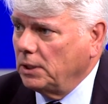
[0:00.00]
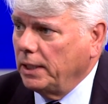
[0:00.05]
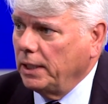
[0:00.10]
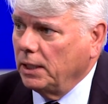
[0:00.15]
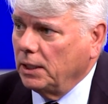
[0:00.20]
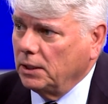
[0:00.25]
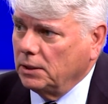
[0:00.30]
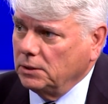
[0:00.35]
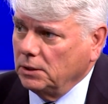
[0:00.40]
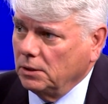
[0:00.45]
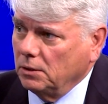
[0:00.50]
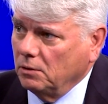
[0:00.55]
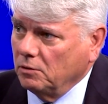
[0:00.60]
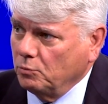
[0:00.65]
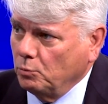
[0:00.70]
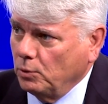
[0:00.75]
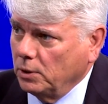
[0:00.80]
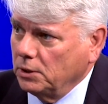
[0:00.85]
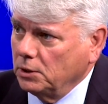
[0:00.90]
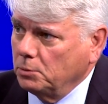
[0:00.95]
And,
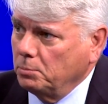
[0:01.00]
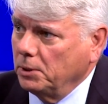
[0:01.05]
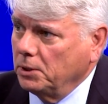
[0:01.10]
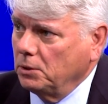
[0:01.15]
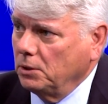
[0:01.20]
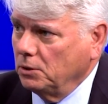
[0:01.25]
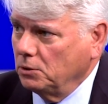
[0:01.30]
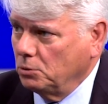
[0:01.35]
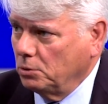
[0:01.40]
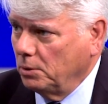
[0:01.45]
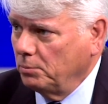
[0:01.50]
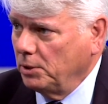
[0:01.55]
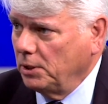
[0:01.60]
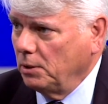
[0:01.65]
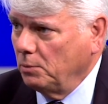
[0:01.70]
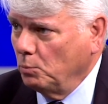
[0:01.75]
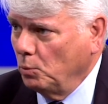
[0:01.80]
if one has been contributing